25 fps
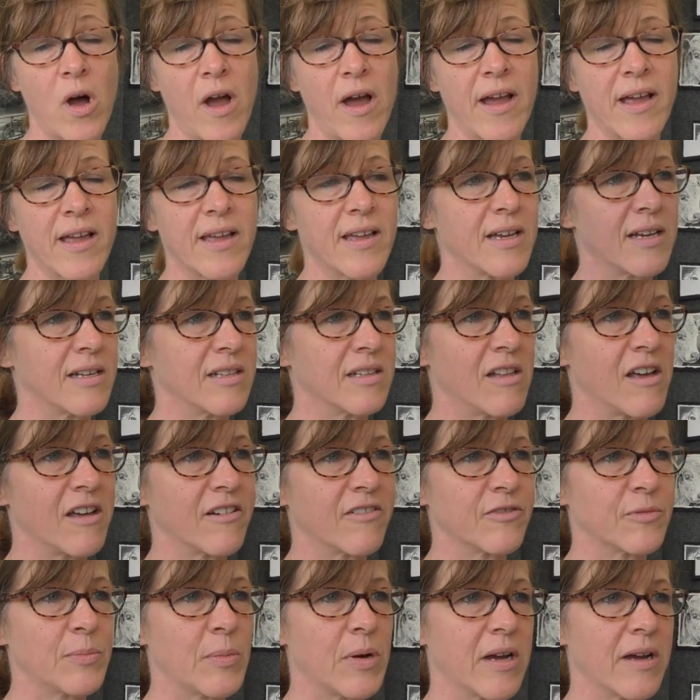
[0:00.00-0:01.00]
why a
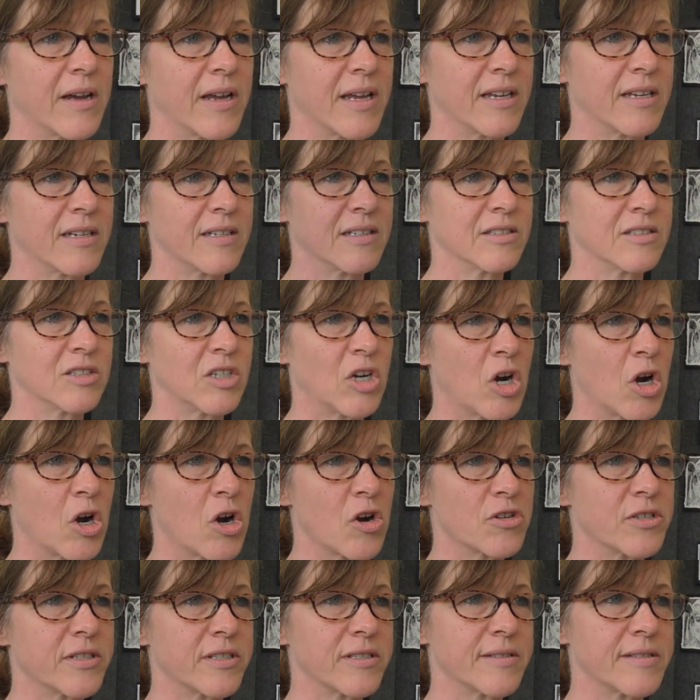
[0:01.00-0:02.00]
lot of my
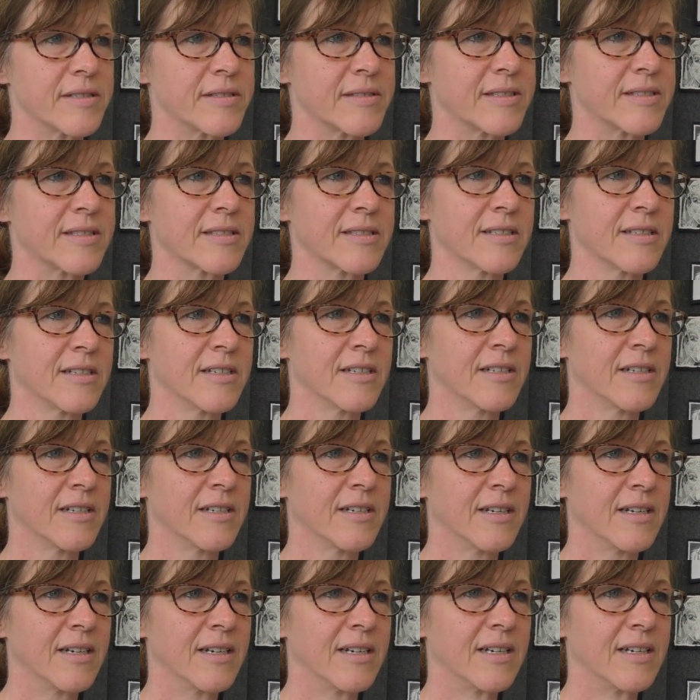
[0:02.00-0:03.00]
art is
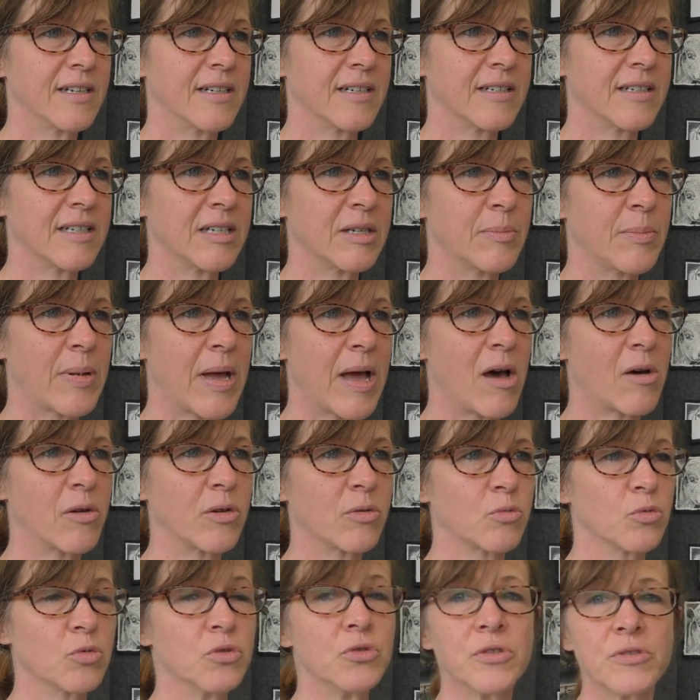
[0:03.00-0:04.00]
about
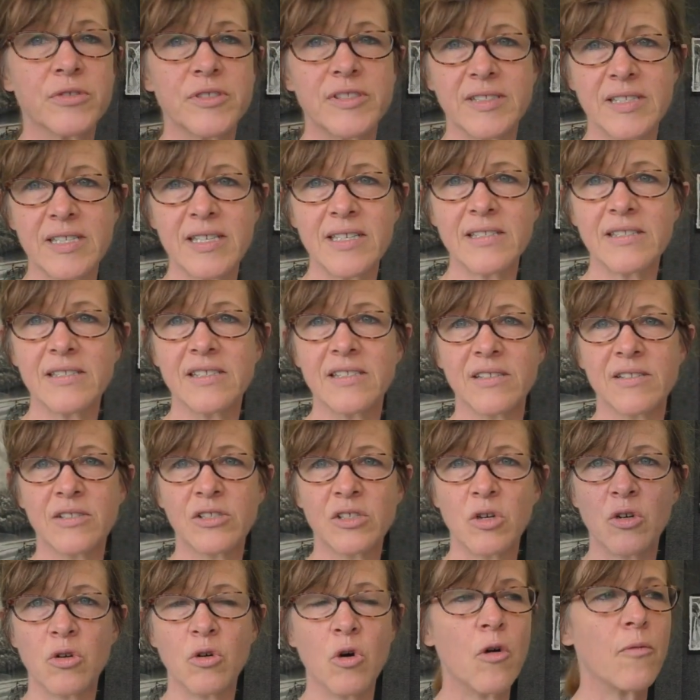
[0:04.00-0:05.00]
rural scenes.
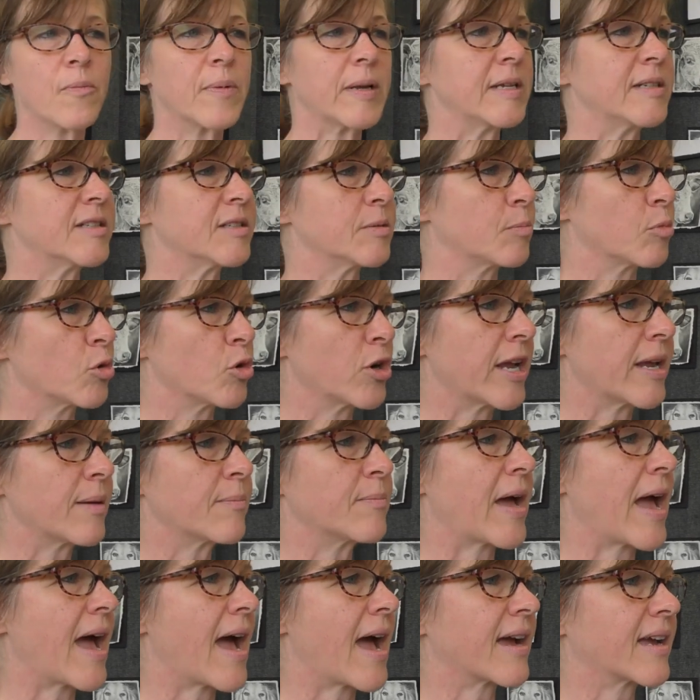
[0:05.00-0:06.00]
So hoping to bring
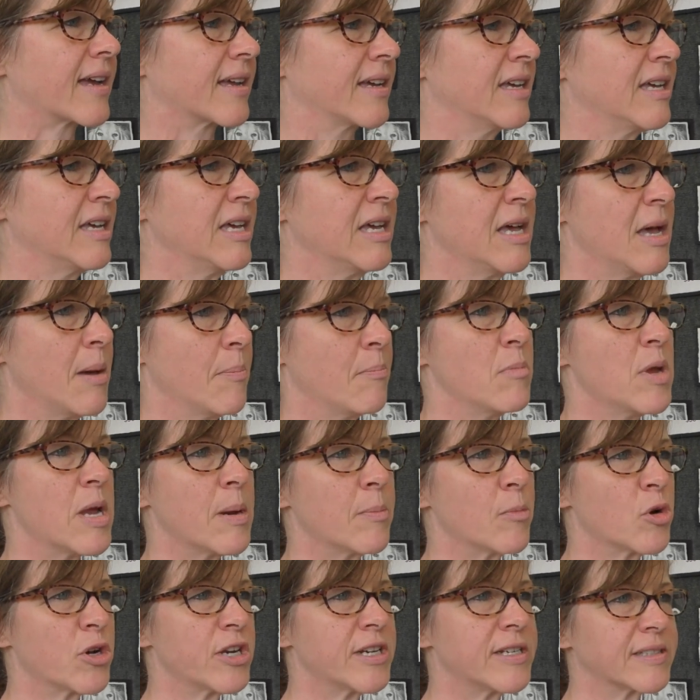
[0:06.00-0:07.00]
back
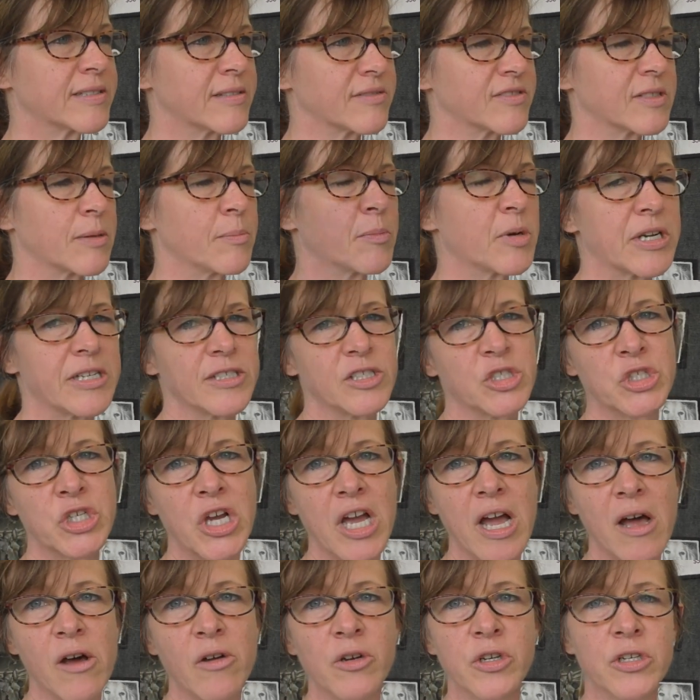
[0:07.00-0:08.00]
memories of somebody's
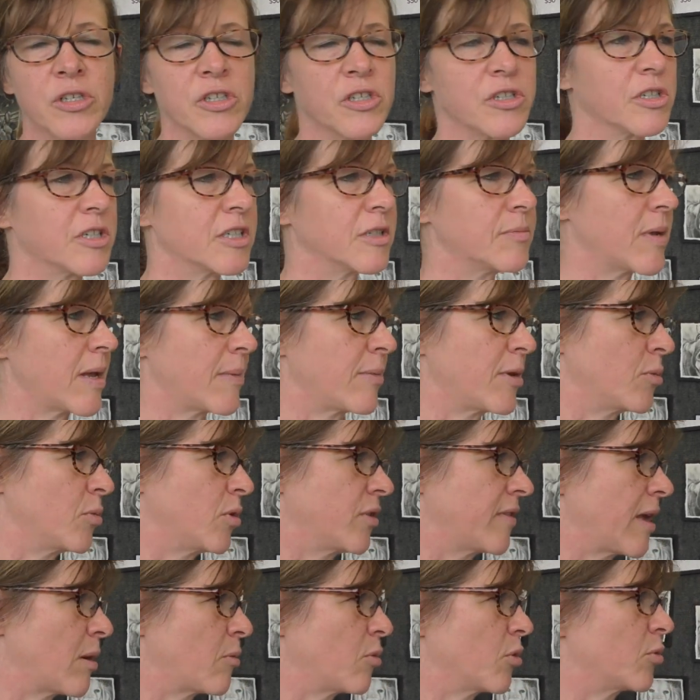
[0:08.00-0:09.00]
childhood, maybe
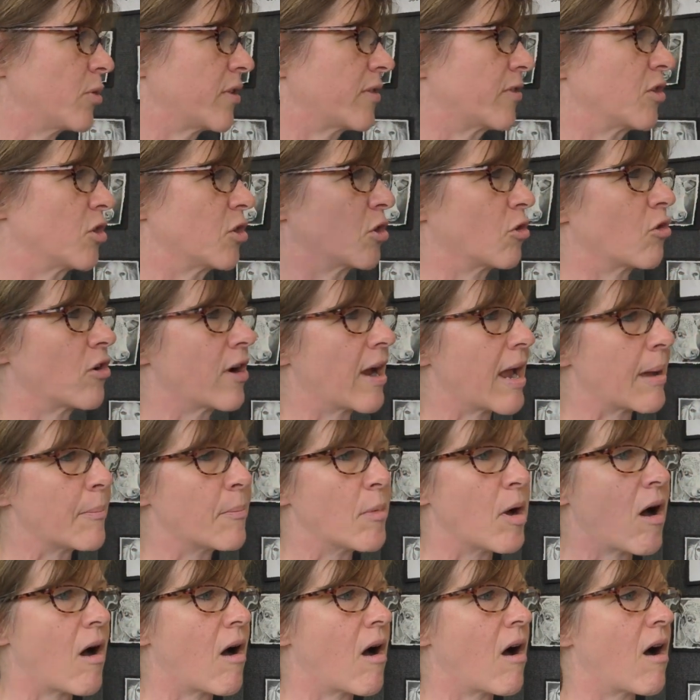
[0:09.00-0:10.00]
when they were with their
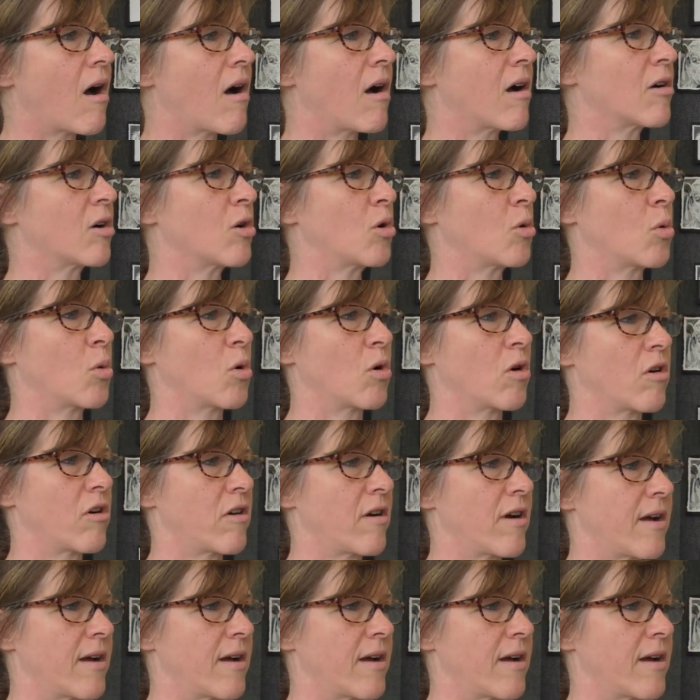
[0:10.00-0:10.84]
grandma, or